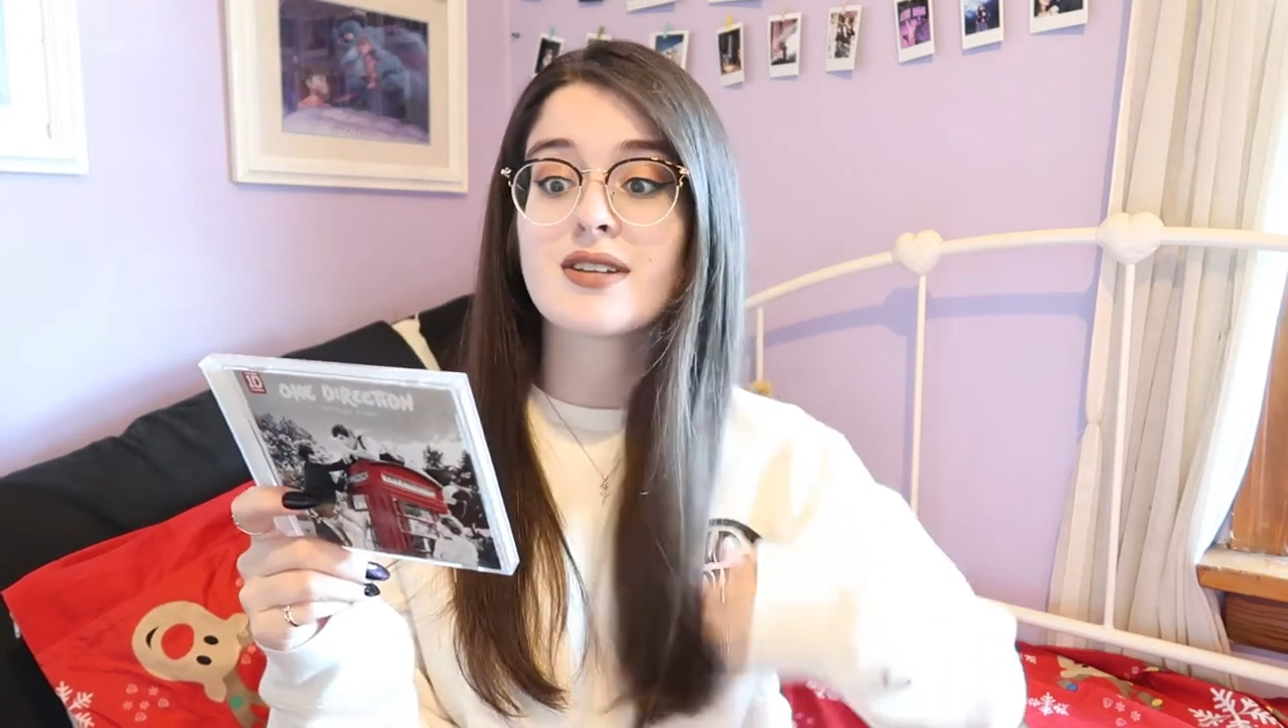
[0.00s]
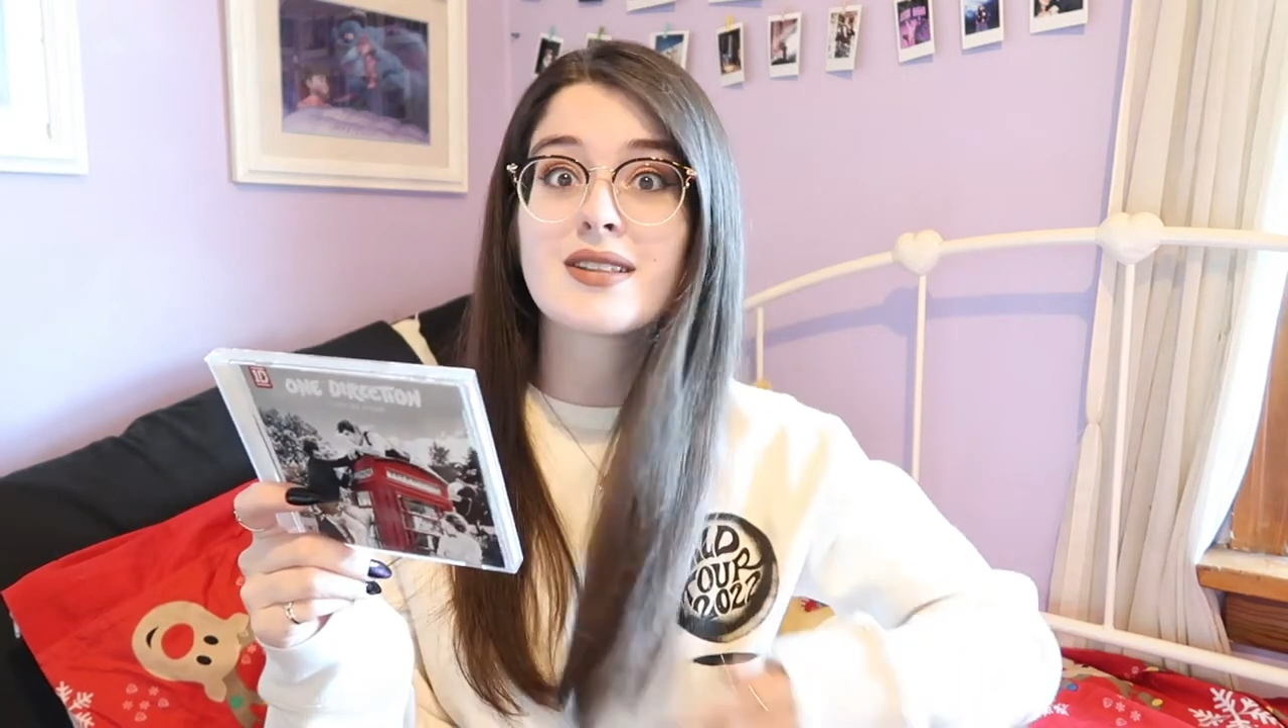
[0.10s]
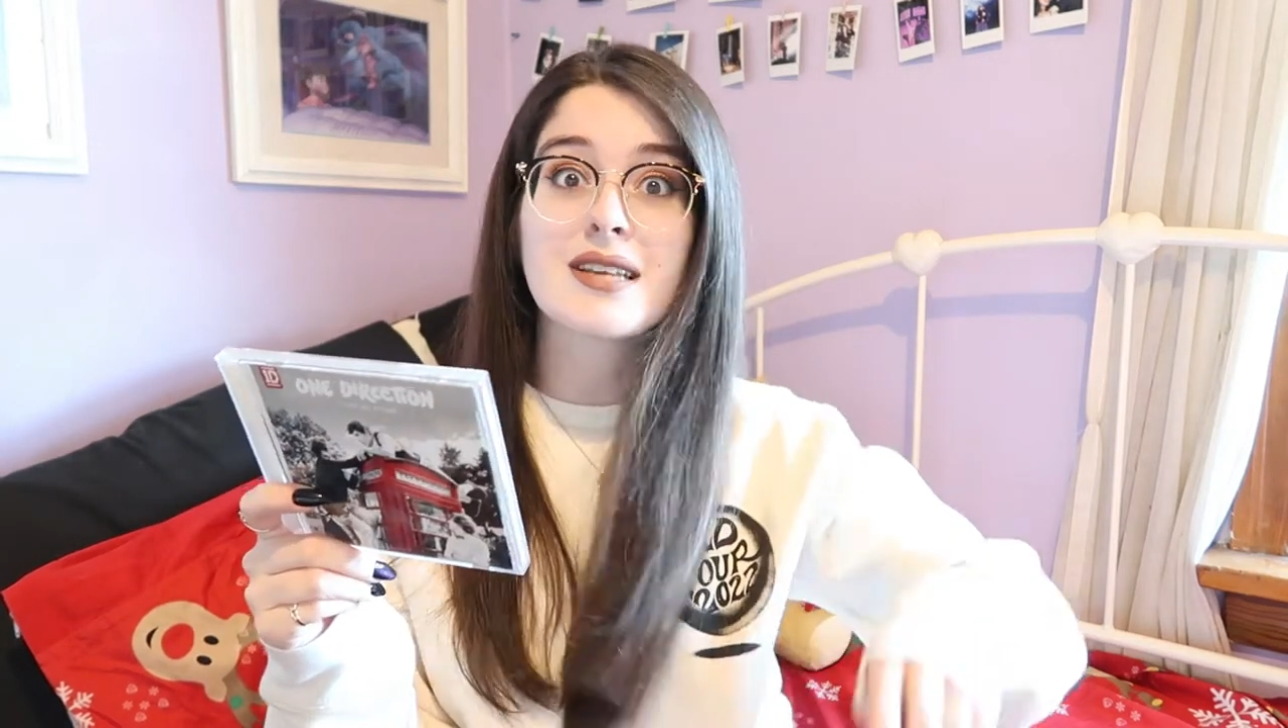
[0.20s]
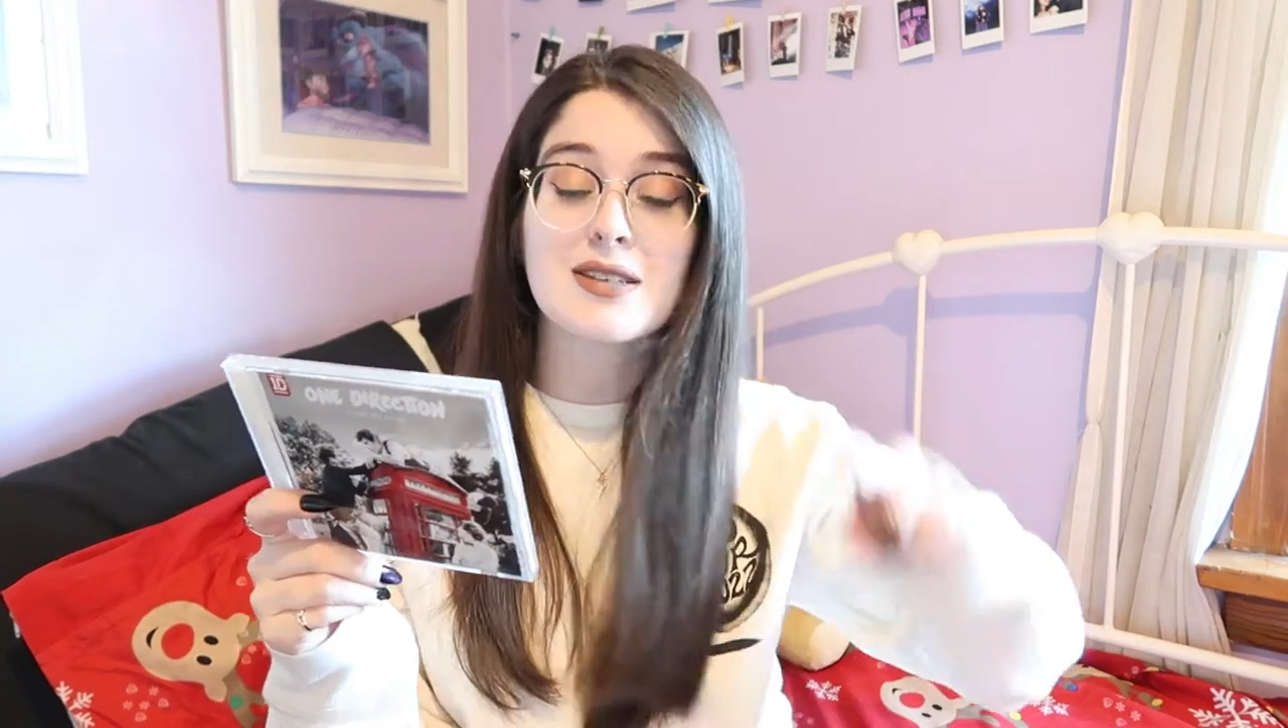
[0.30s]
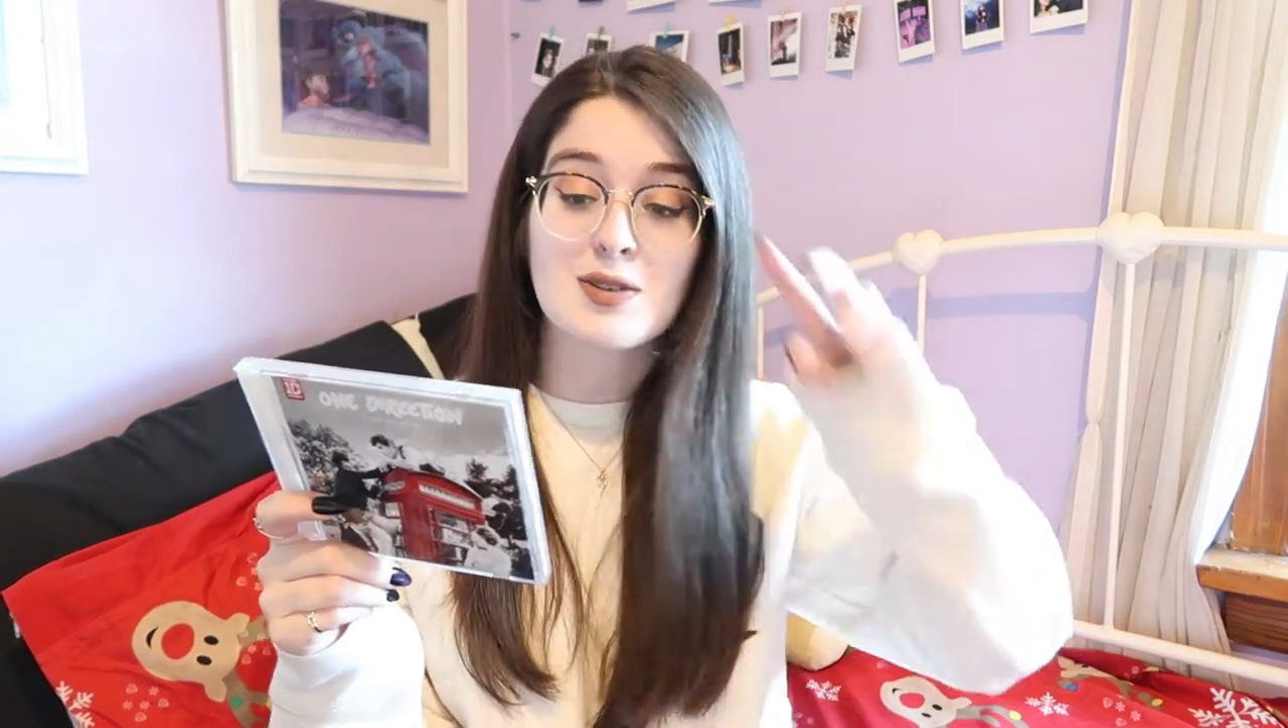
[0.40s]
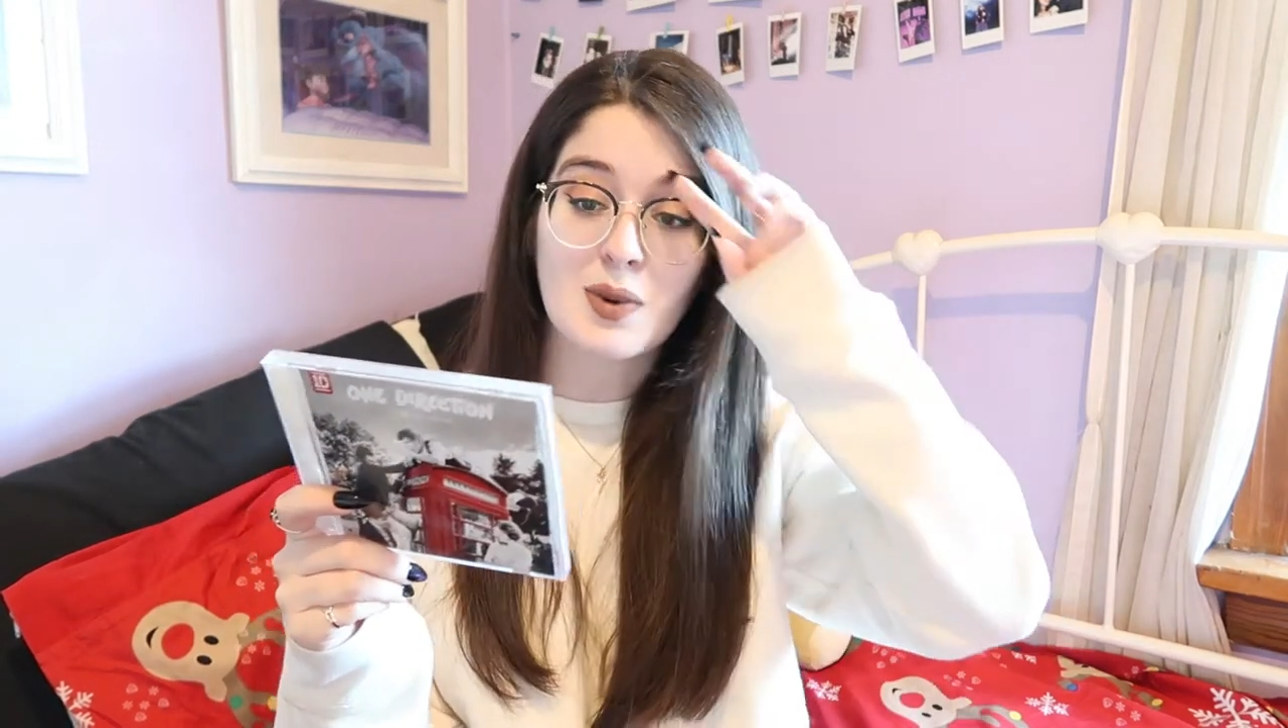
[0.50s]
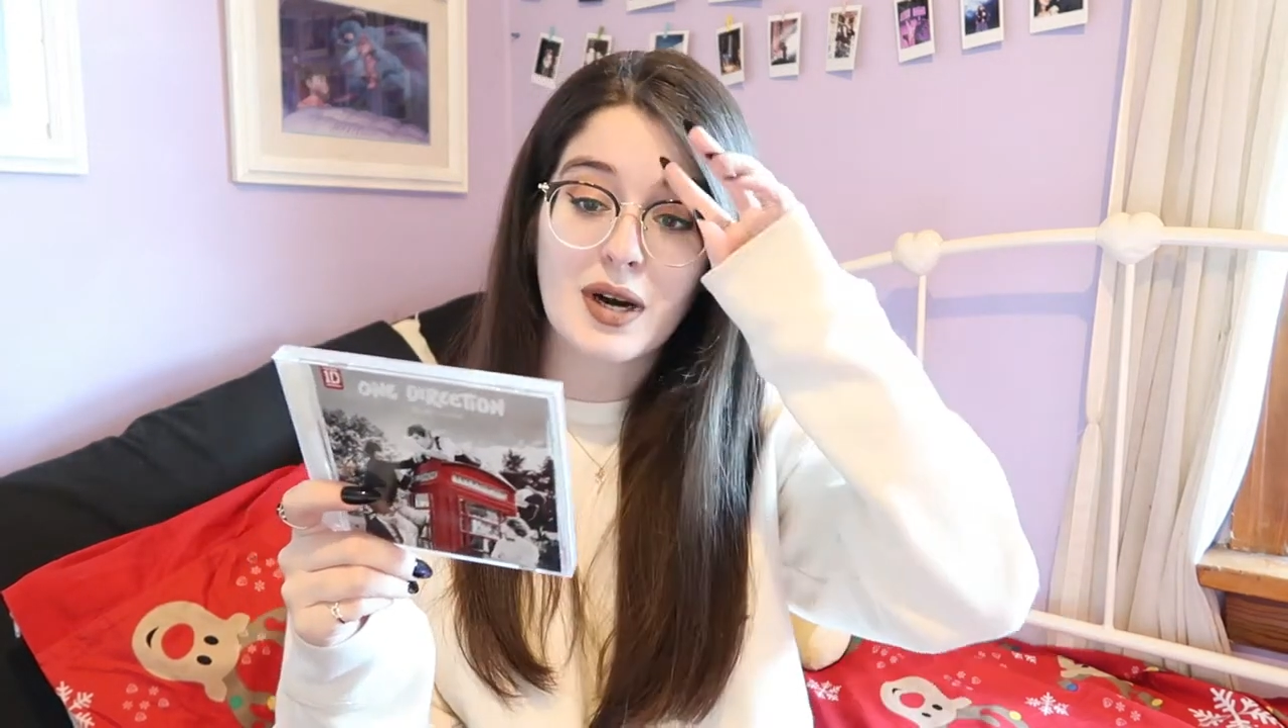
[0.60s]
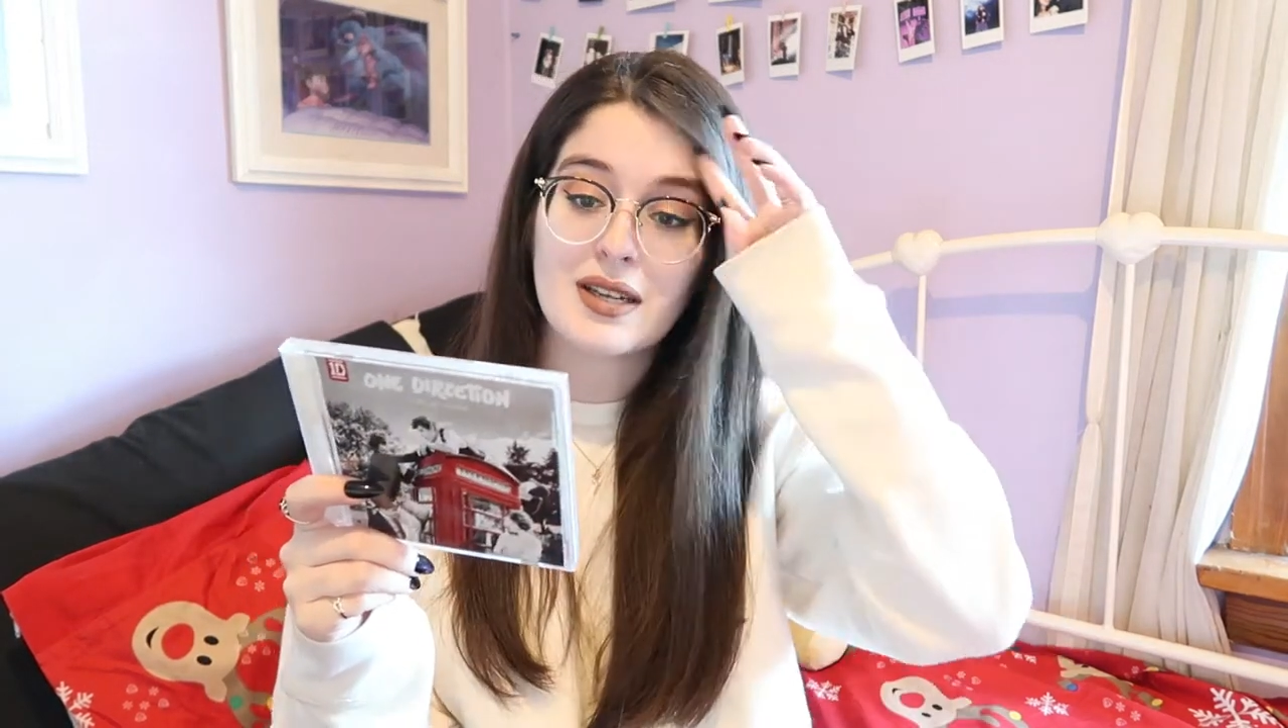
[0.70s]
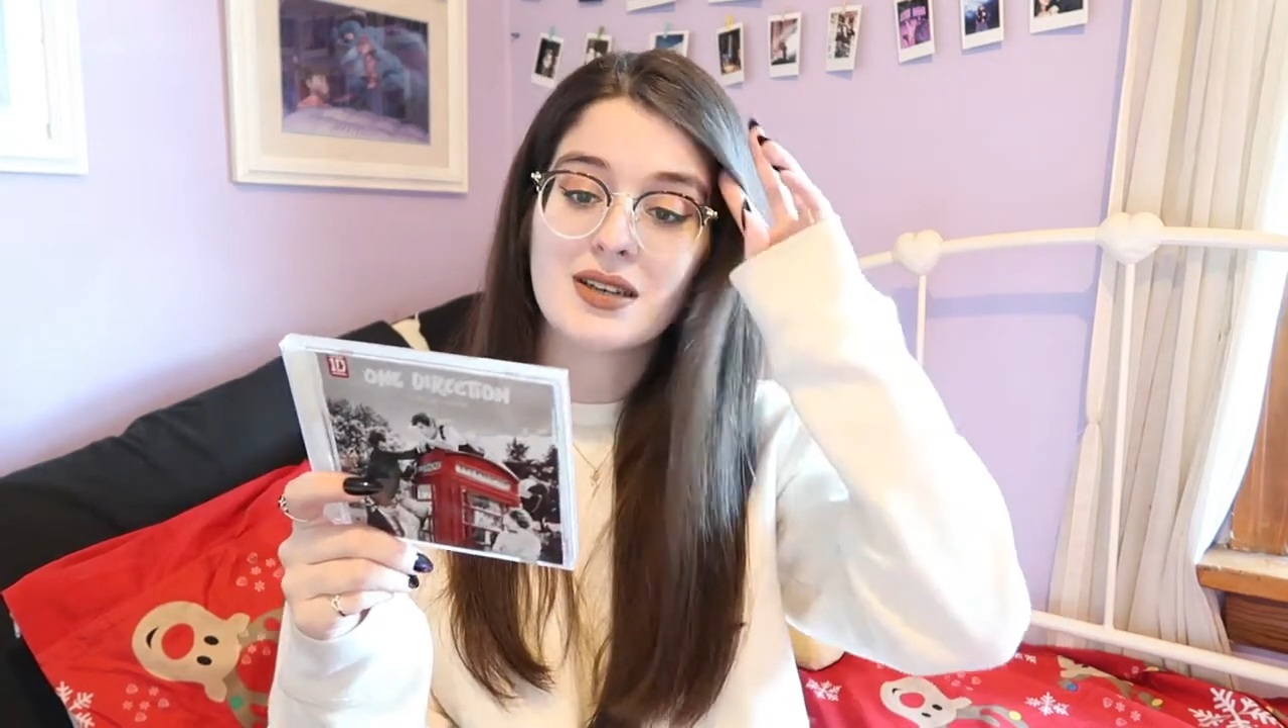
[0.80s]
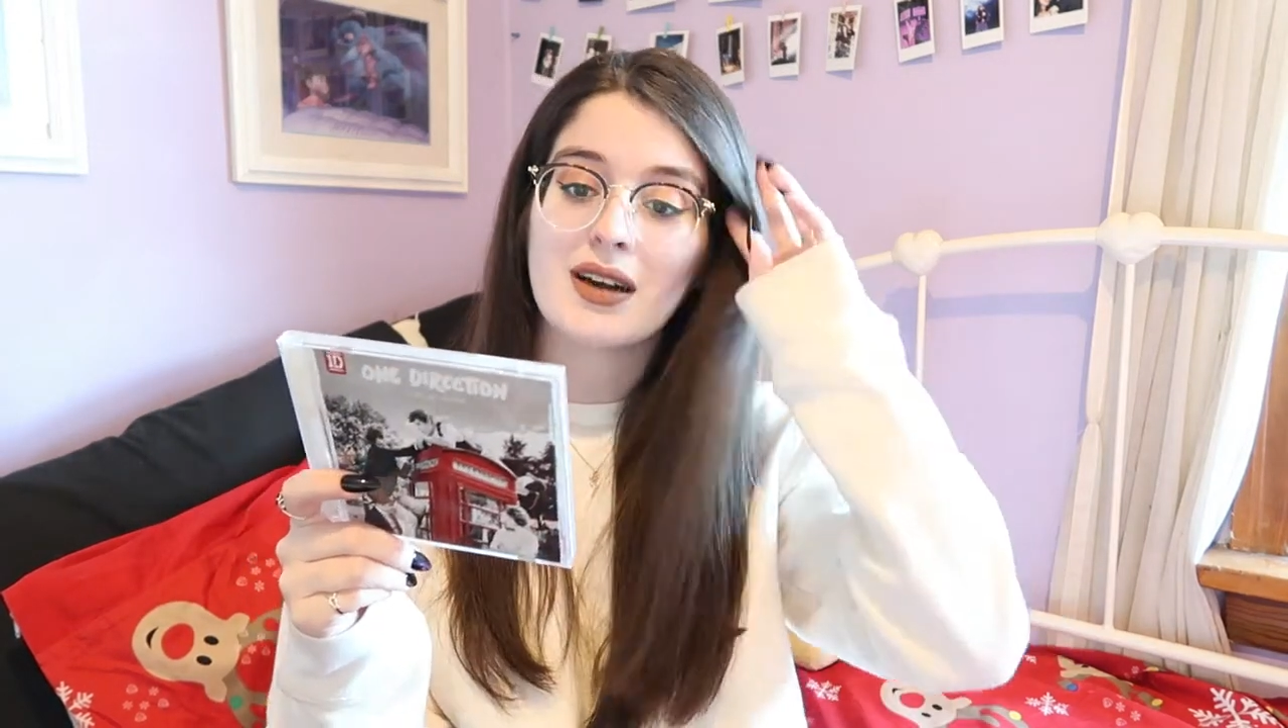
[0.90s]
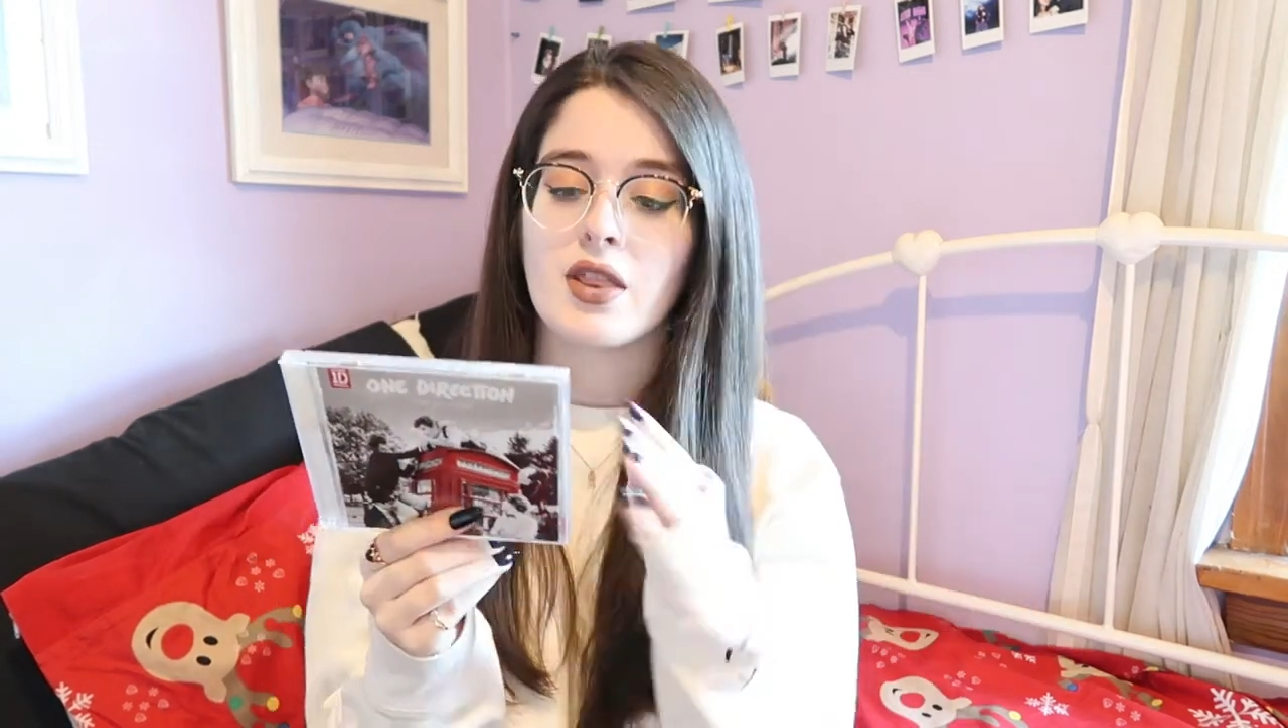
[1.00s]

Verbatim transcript: on this one